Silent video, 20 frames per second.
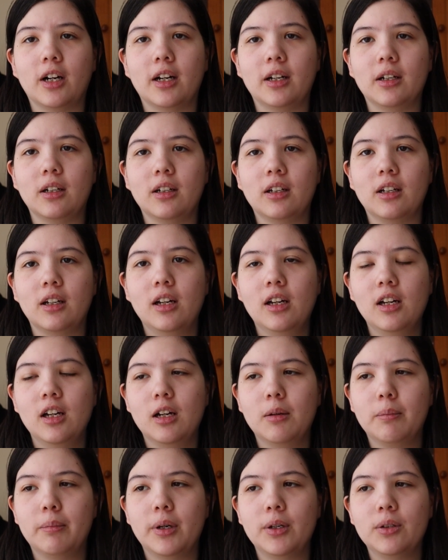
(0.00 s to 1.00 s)
I
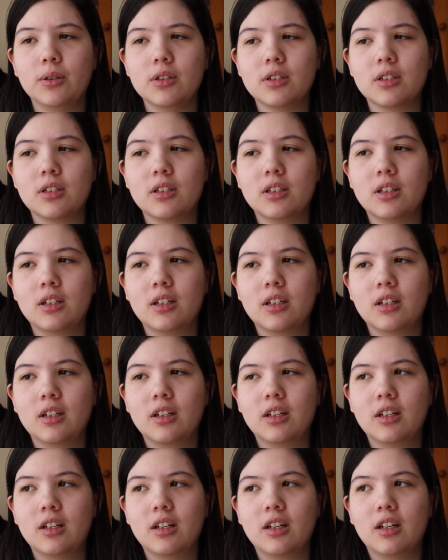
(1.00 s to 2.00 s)
post
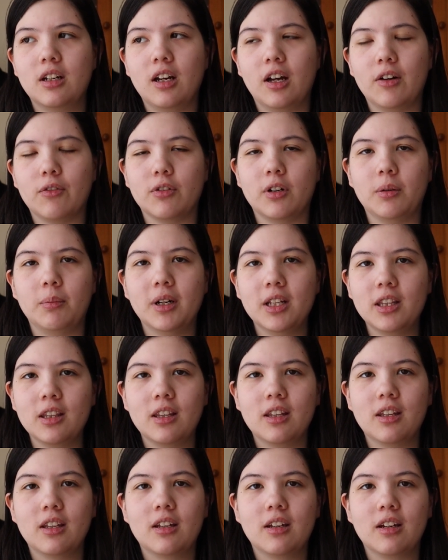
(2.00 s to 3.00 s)
every
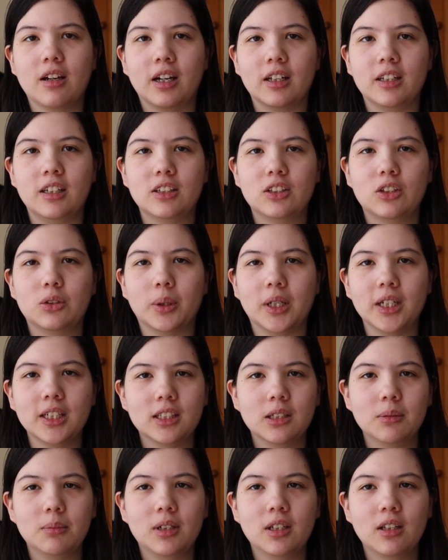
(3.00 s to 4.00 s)
month, at least
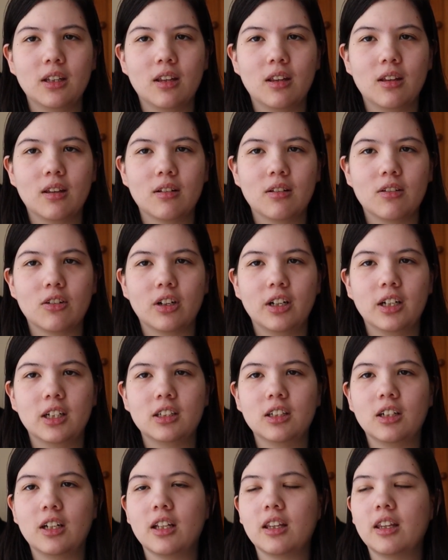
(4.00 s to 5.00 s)
twice a month, trying
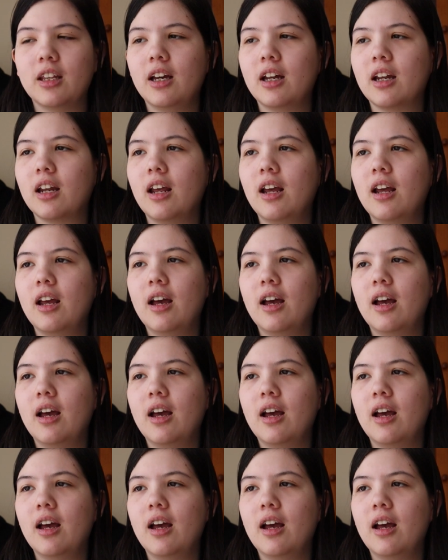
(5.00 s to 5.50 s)
to get that.